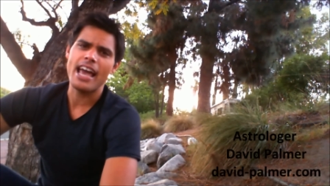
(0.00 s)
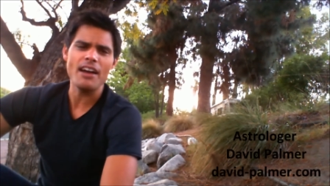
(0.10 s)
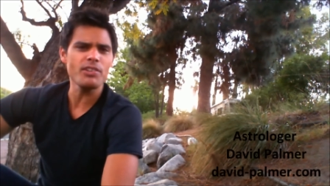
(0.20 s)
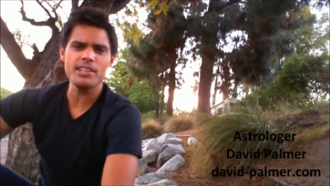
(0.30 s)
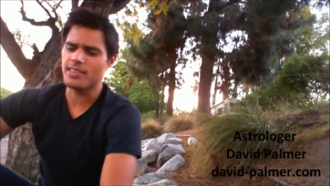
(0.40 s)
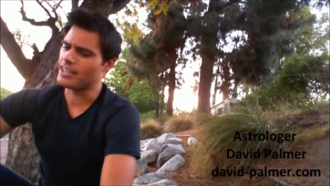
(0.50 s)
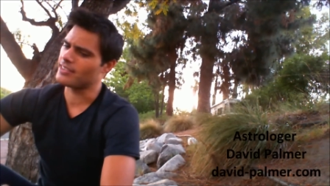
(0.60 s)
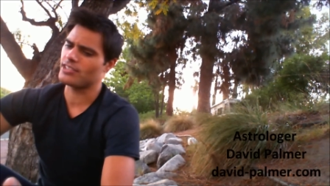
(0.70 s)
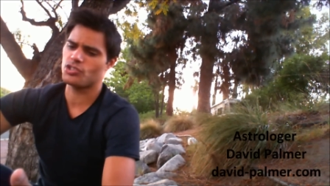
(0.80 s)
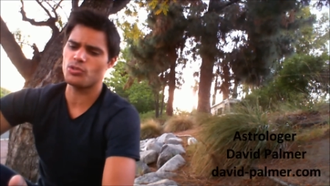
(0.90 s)

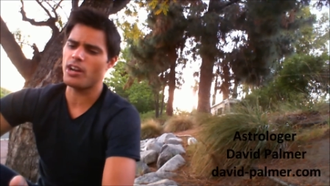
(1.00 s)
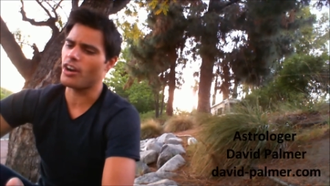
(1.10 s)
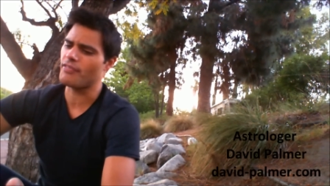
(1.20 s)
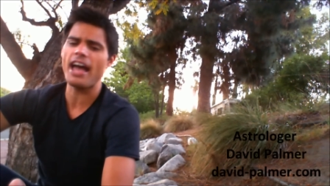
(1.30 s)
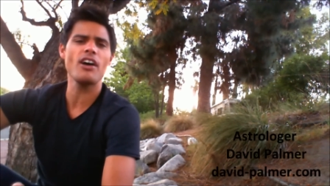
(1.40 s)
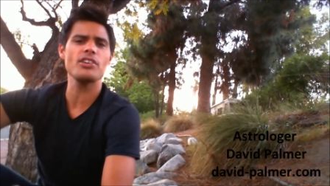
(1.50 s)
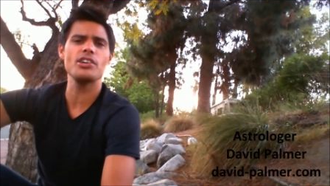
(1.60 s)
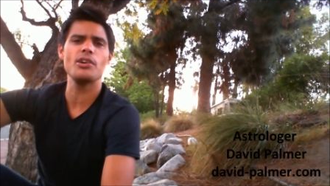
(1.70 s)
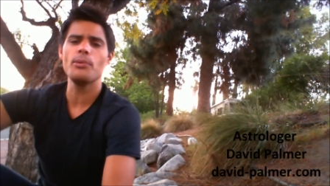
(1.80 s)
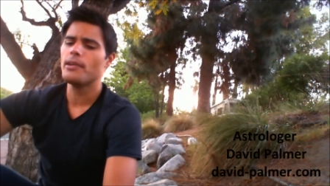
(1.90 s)
everything, our
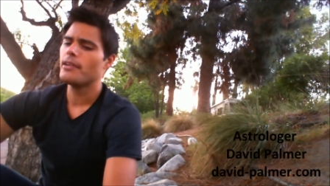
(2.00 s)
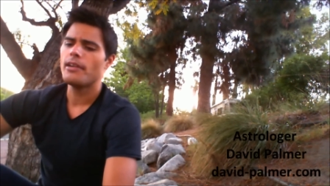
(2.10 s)
value.